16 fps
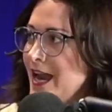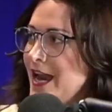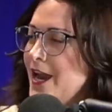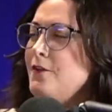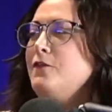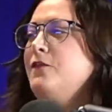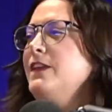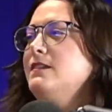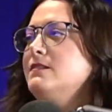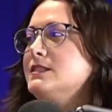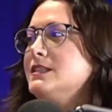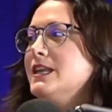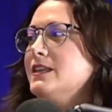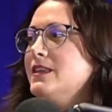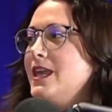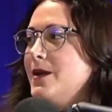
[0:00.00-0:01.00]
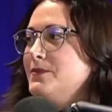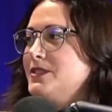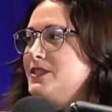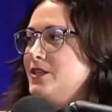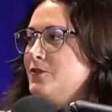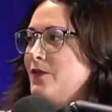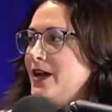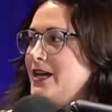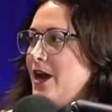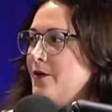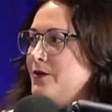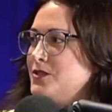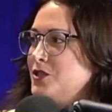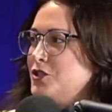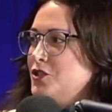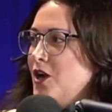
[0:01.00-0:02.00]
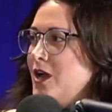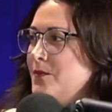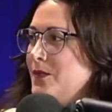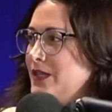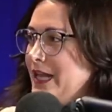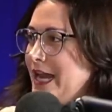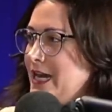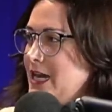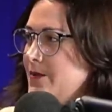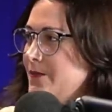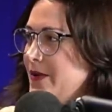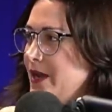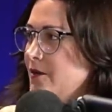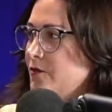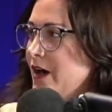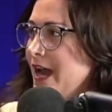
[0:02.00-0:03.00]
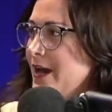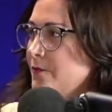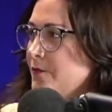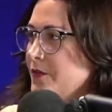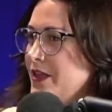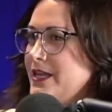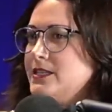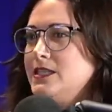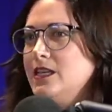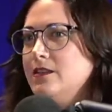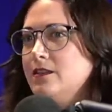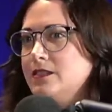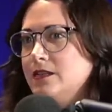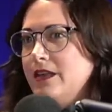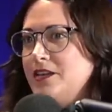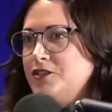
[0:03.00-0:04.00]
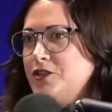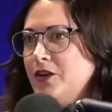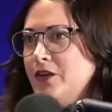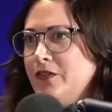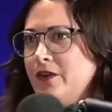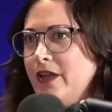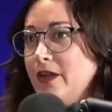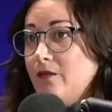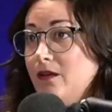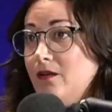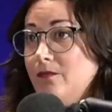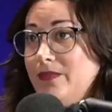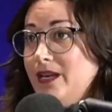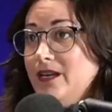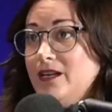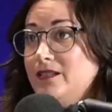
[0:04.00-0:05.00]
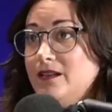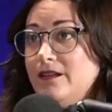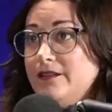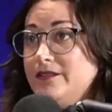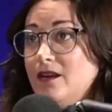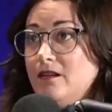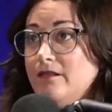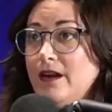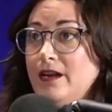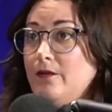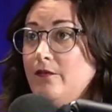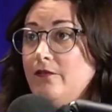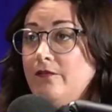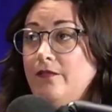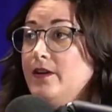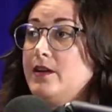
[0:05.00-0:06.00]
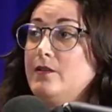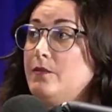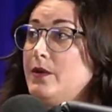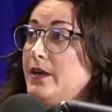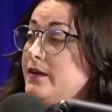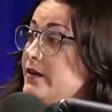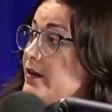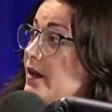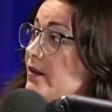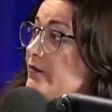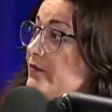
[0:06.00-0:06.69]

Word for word: It feels like the M C U right now is a John Mulaney bit, right? Where they see the Celestial and they're like, well, being an adult's already fucking weird enough.